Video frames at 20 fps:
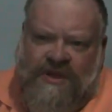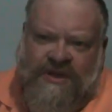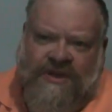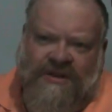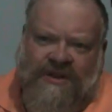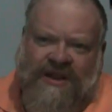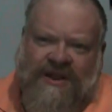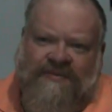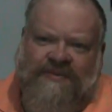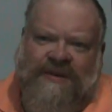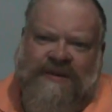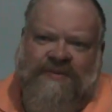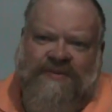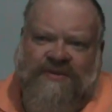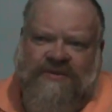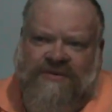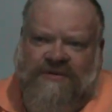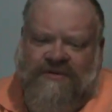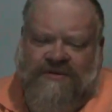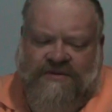a lot of
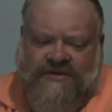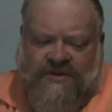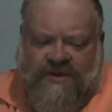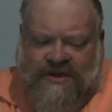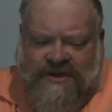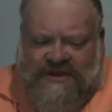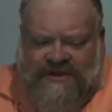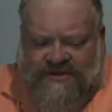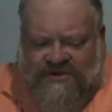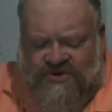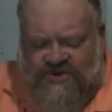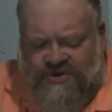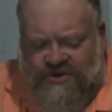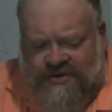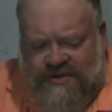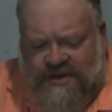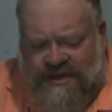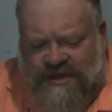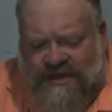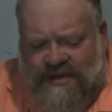people look at the
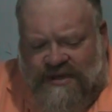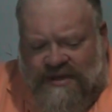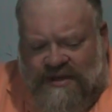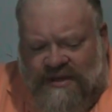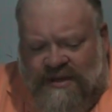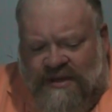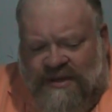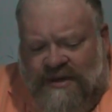tree,